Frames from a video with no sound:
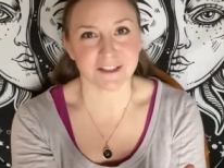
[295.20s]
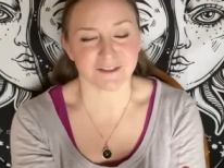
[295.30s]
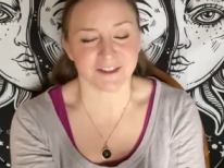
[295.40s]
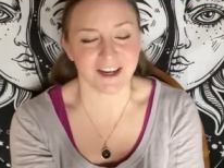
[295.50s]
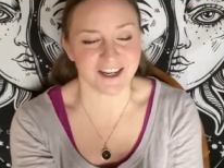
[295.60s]

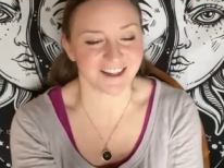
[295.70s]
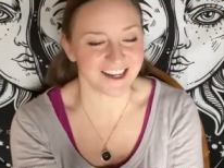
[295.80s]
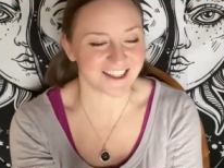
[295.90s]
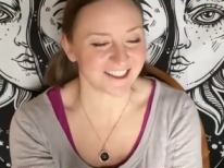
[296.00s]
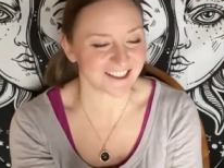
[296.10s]

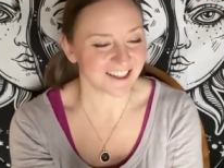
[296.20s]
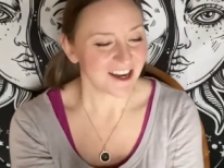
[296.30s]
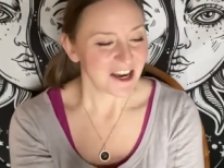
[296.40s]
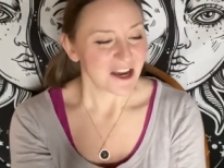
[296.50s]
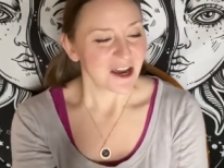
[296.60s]
conjunct
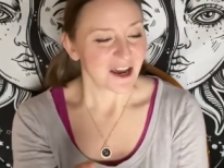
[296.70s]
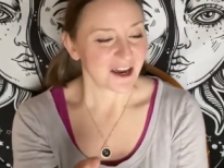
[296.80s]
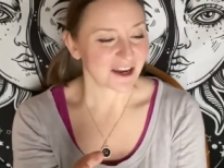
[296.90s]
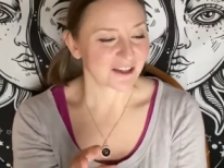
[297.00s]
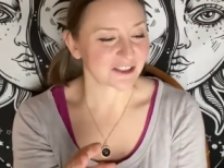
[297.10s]

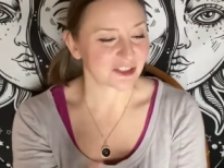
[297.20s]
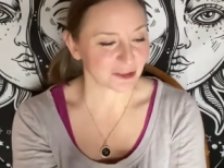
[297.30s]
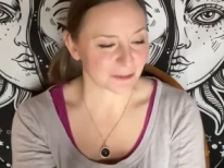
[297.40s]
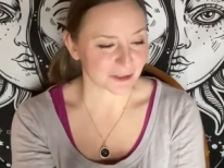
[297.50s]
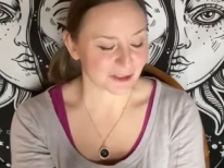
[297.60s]
uh,
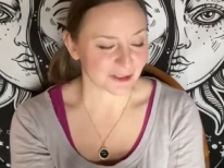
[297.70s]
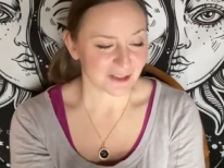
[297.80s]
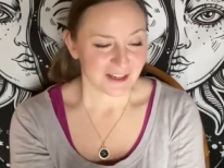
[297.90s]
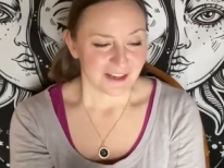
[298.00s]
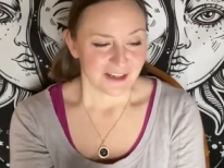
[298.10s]
Jupiter,
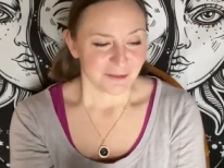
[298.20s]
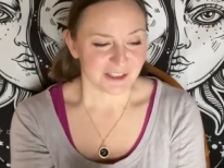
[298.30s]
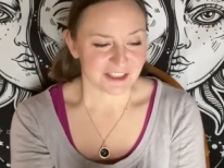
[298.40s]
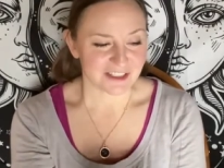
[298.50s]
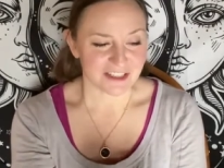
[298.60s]

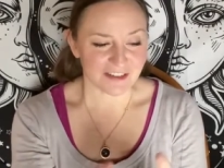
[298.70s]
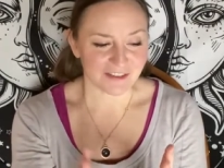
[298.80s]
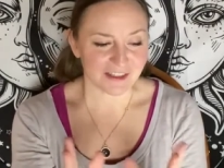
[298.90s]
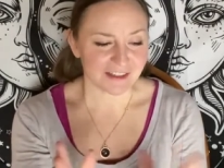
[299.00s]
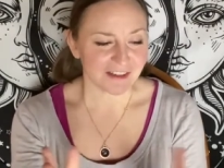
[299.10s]
which is
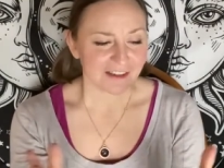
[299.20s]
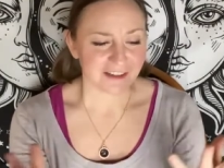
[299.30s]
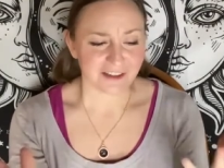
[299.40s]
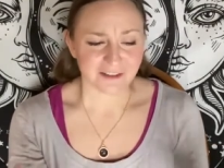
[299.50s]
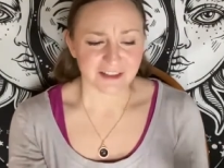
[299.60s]
giving,
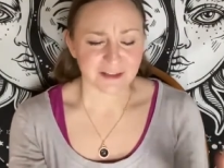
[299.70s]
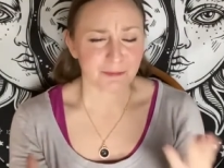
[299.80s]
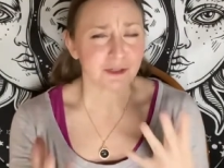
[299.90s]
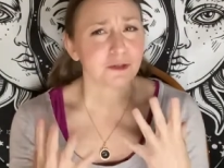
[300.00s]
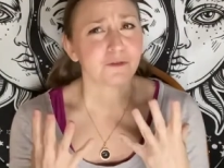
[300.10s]
you know, this
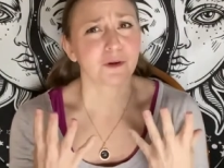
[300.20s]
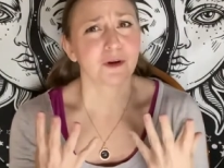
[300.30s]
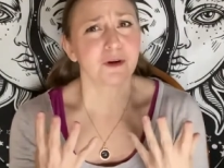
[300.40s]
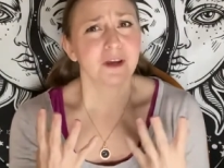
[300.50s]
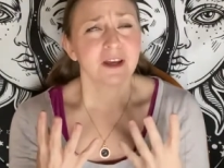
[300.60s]
beautiful,